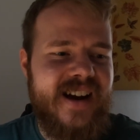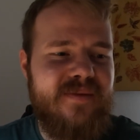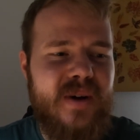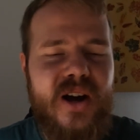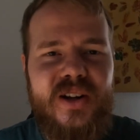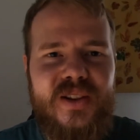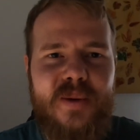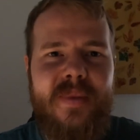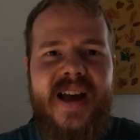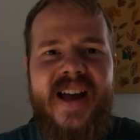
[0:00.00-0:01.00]
I have Bernard
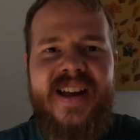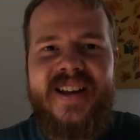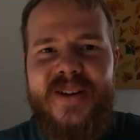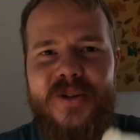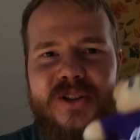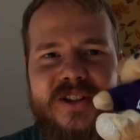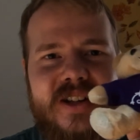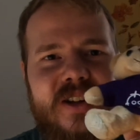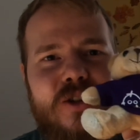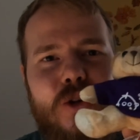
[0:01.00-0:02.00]
the bear, which is
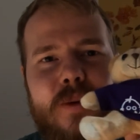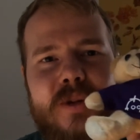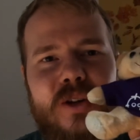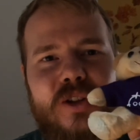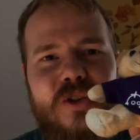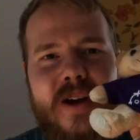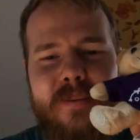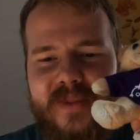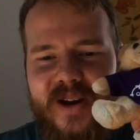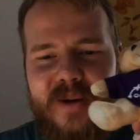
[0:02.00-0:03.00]
going to join me on the
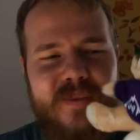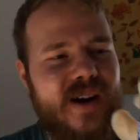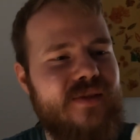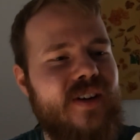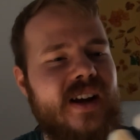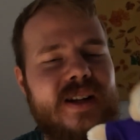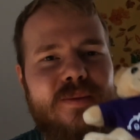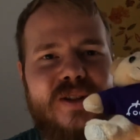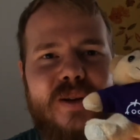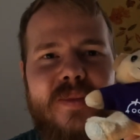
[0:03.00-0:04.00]
trip. I might find him